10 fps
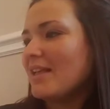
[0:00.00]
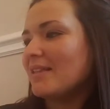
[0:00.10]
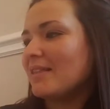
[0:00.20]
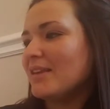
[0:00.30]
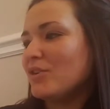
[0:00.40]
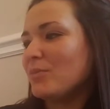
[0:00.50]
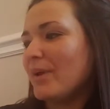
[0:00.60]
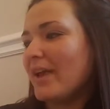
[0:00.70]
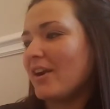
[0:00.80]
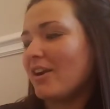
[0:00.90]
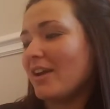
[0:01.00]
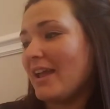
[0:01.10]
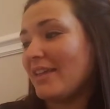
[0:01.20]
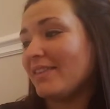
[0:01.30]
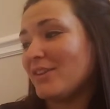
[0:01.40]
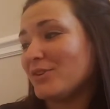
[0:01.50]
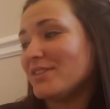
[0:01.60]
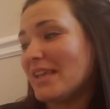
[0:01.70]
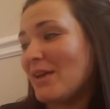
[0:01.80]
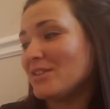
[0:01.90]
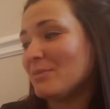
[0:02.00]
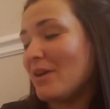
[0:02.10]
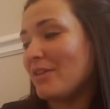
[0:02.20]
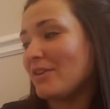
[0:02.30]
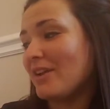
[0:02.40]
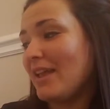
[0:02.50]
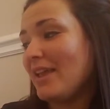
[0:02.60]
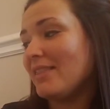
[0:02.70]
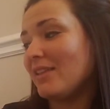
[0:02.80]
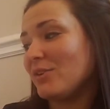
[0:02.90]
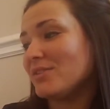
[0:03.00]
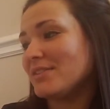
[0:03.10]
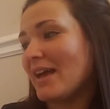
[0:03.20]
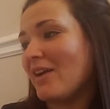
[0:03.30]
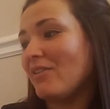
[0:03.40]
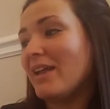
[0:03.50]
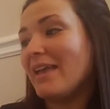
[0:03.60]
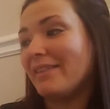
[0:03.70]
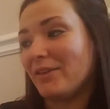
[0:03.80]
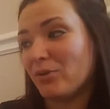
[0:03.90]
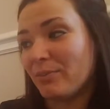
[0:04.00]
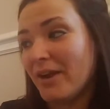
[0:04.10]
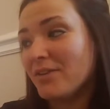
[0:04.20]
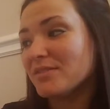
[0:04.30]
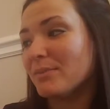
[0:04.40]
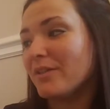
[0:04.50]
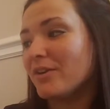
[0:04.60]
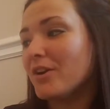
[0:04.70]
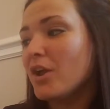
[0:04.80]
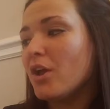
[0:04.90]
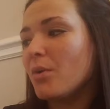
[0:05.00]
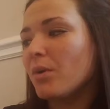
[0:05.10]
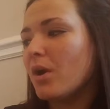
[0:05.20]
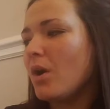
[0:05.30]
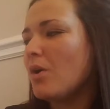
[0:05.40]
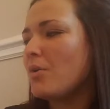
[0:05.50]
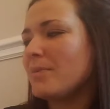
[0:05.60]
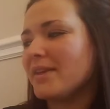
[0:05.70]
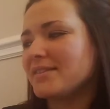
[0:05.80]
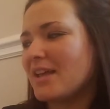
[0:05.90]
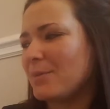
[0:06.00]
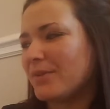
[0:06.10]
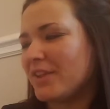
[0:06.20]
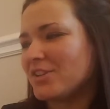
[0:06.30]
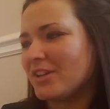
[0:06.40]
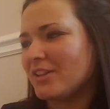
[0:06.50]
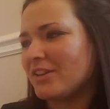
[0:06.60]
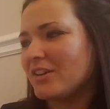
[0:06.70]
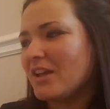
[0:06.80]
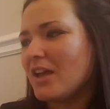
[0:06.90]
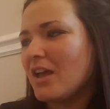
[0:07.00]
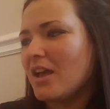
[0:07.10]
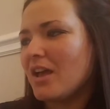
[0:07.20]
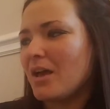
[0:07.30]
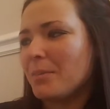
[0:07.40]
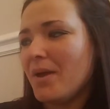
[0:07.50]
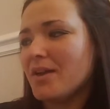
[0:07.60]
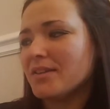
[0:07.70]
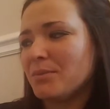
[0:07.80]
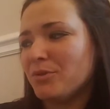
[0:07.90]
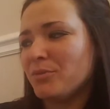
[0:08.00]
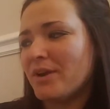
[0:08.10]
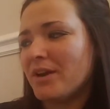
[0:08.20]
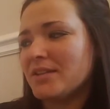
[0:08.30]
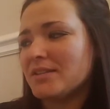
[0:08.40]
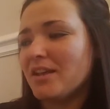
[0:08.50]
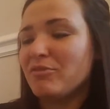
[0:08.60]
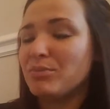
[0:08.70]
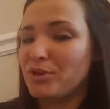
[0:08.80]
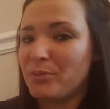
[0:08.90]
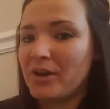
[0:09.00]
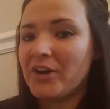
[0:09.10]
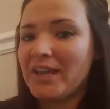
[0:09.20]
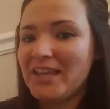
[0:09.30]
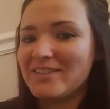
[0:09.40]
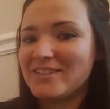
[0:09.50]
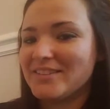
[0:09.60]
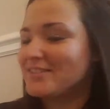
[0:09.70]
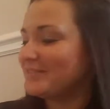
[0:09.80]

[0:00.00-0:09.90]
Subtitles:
Little Bear and Little Sal's mother and Little Sal and Little Bear's mother were all mixed up with each other among the blueberries of Blueberry Hill.